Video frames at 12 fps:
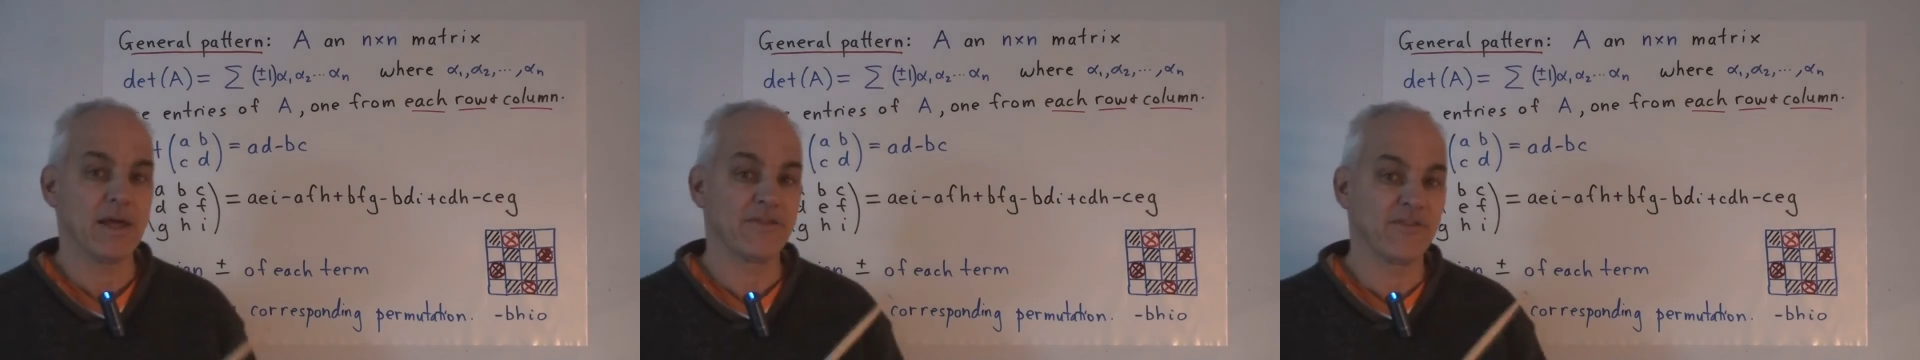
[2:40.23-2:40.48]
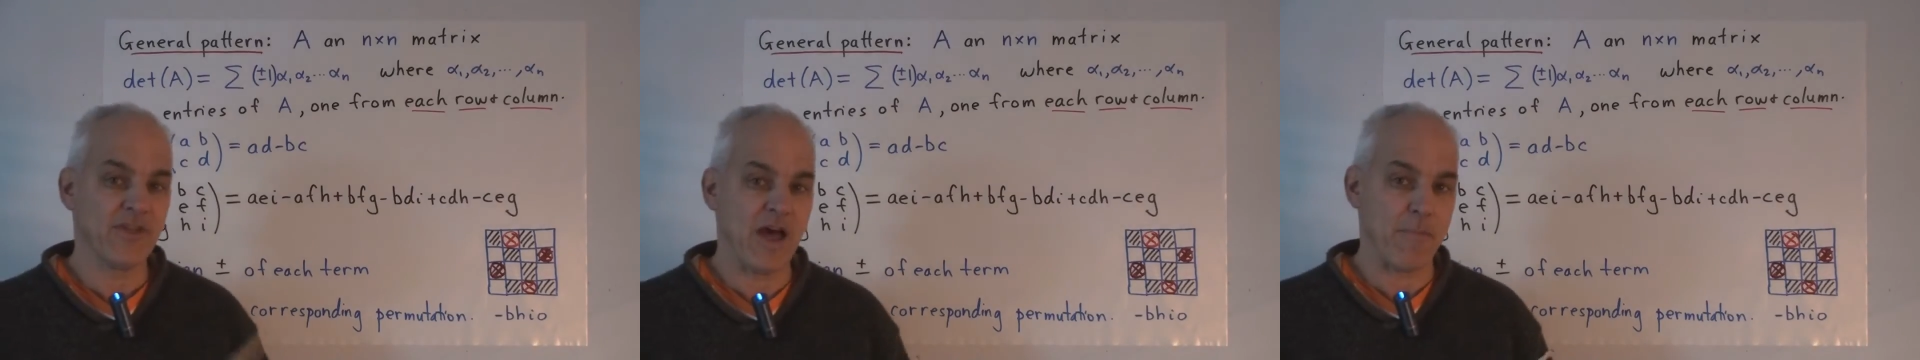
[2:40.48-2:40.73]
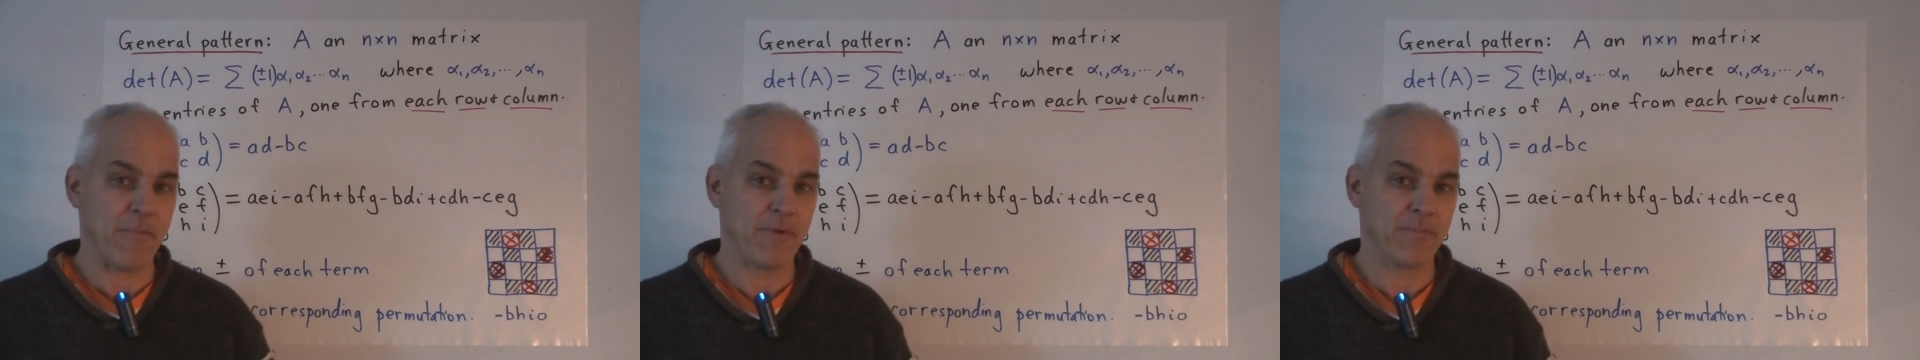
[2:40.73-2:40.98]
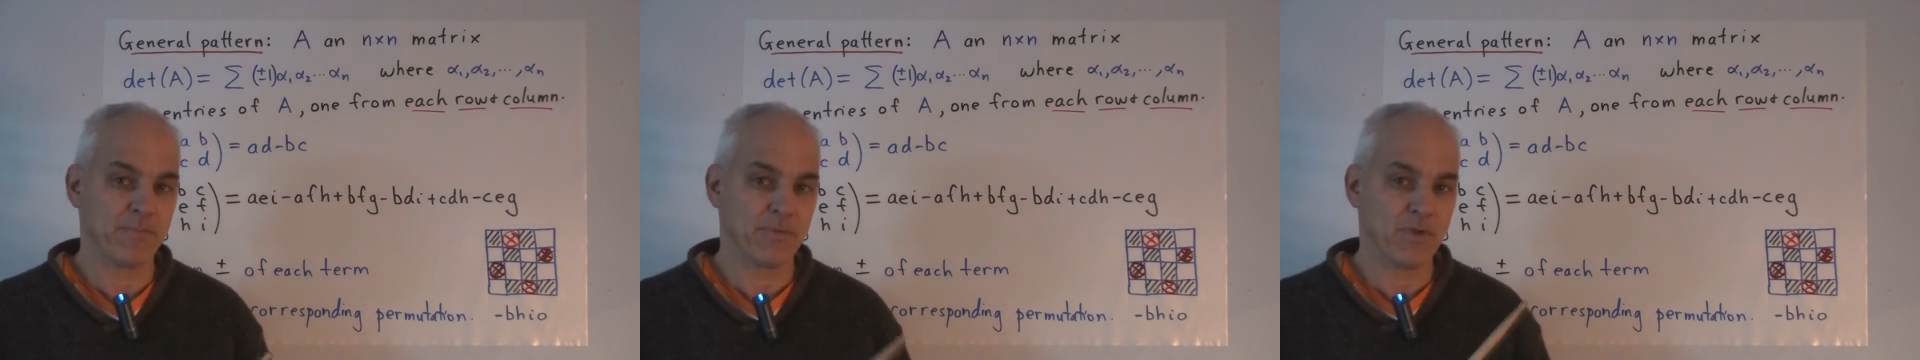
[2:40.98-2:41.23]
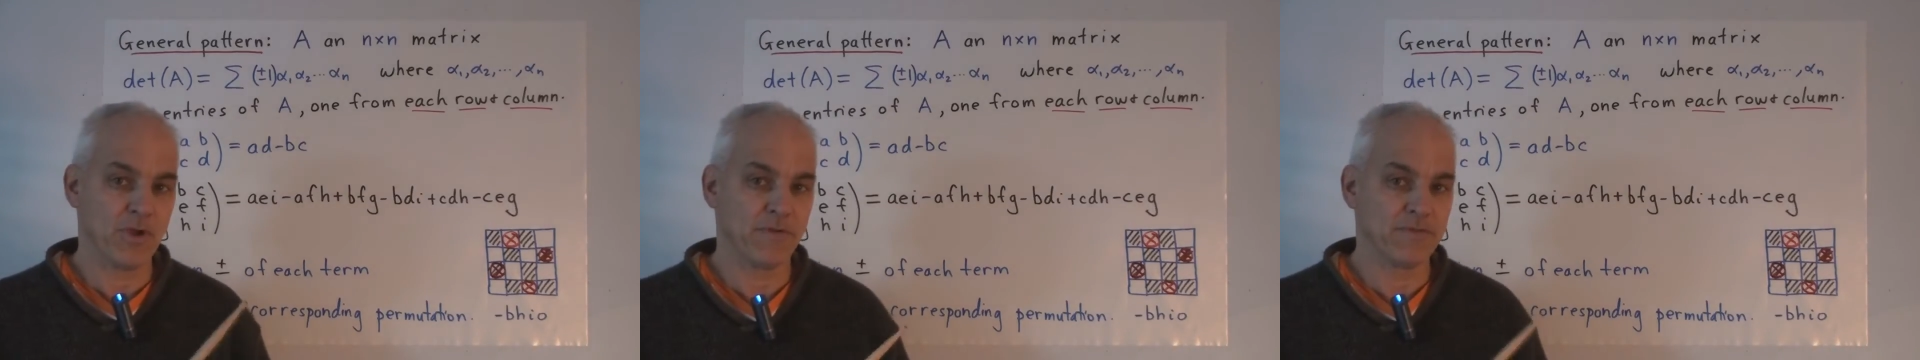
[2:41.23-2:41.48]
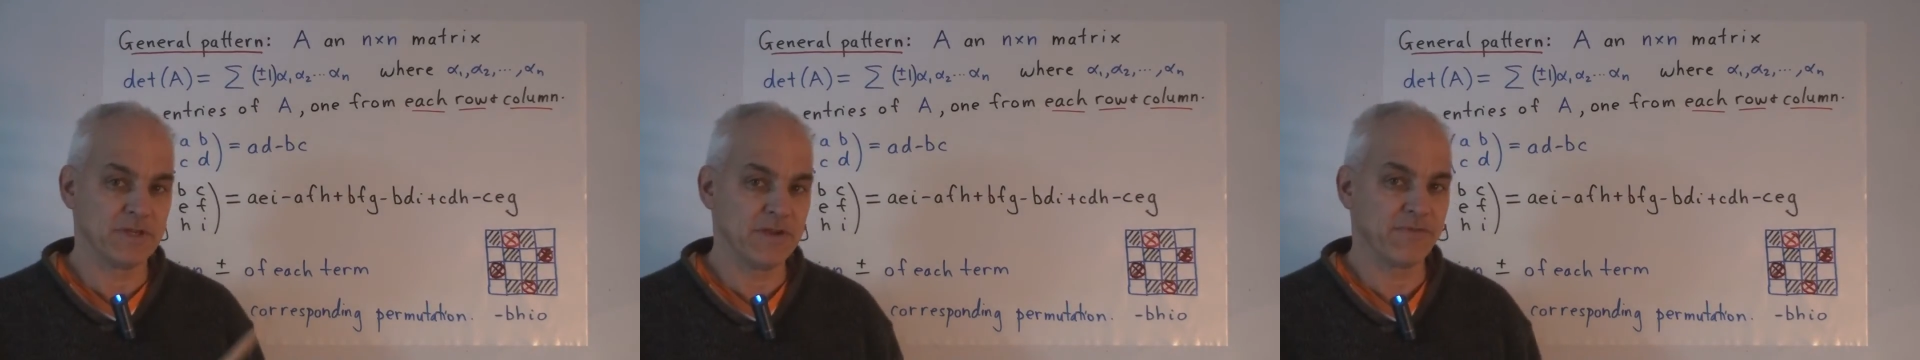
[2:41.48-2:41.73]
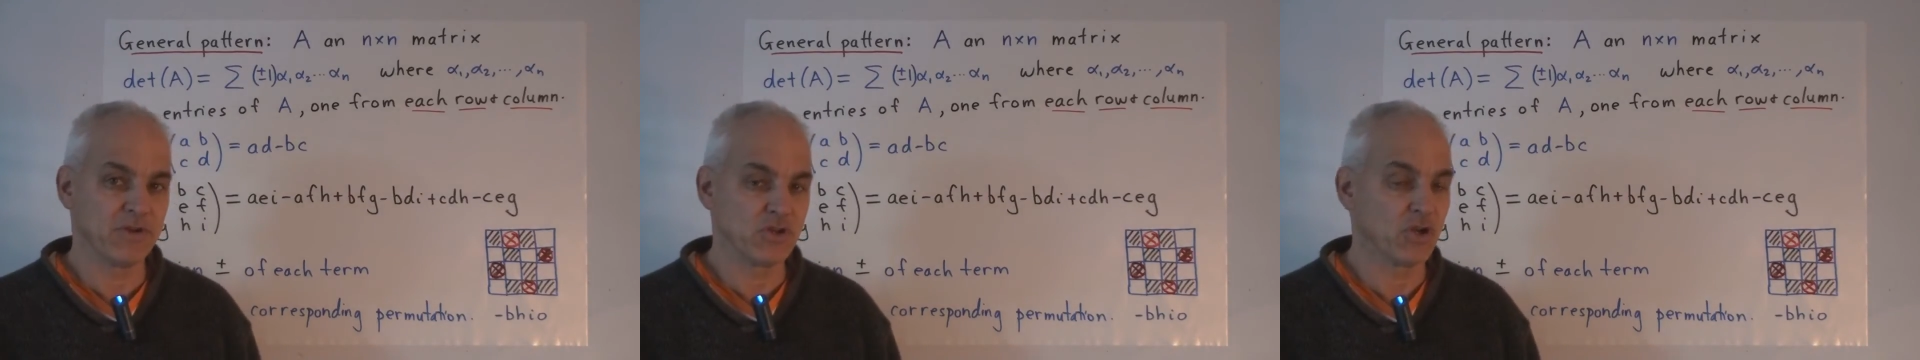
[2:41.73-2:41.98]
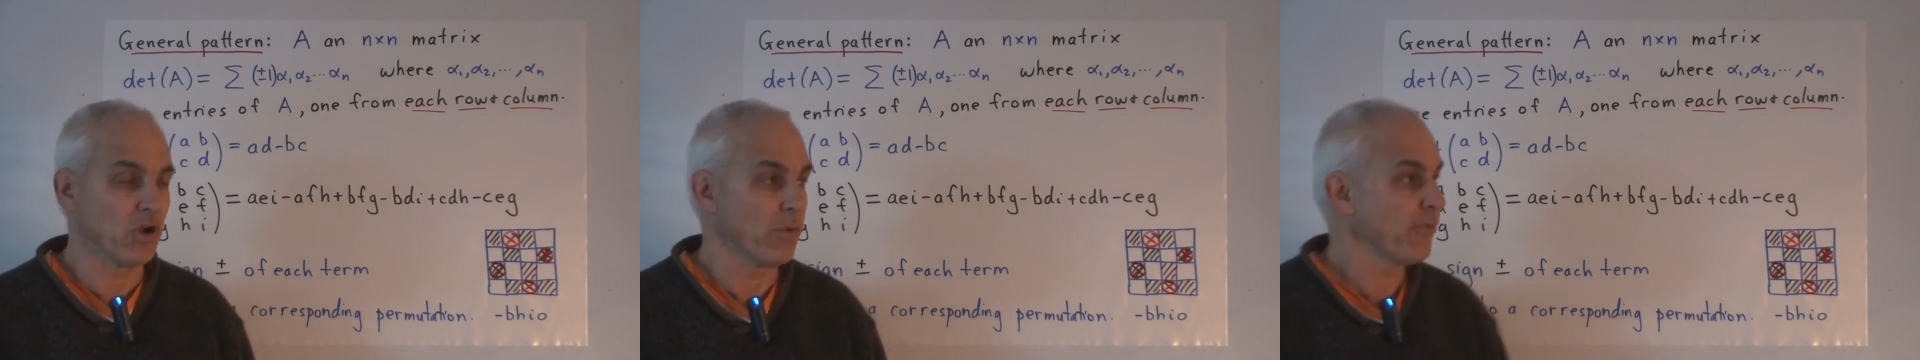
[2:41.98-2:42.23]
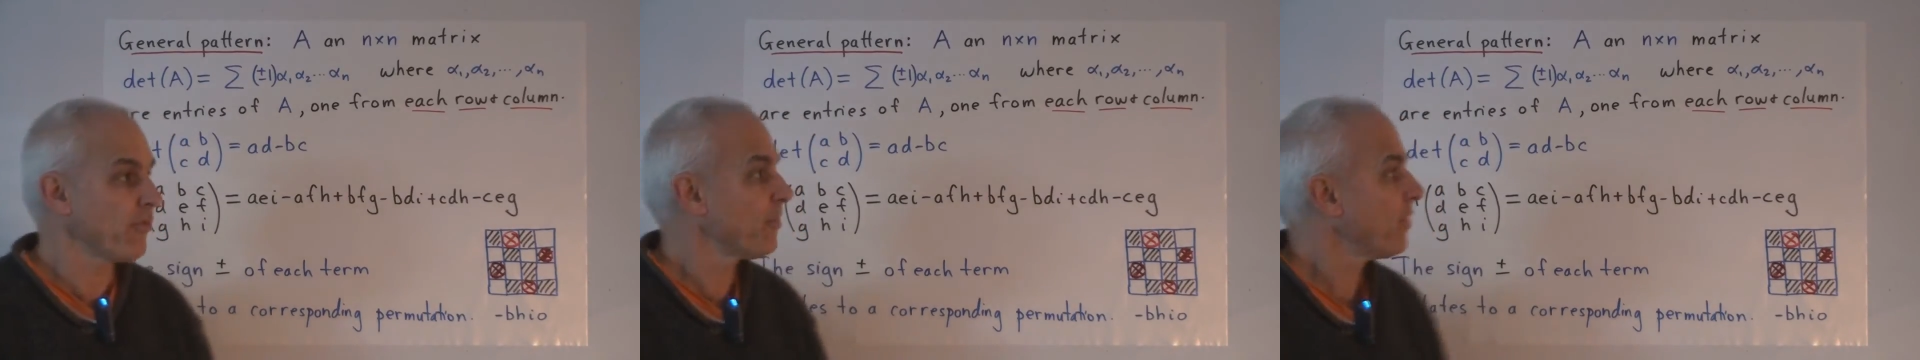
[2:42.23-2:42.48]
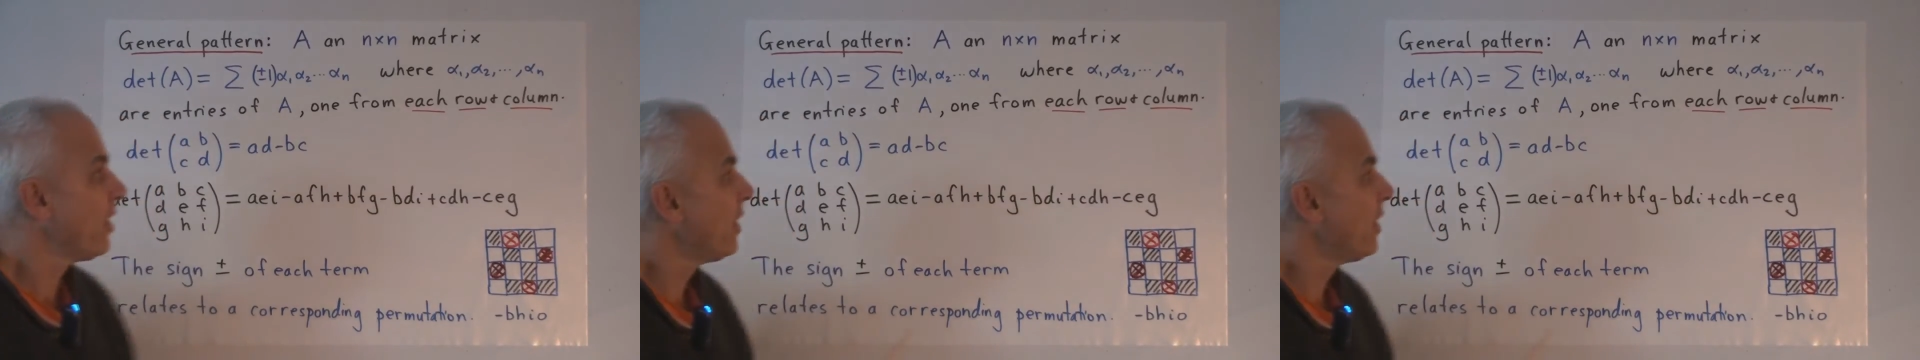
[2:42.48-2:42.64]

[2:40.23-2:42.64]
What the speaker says: a sum of different terms.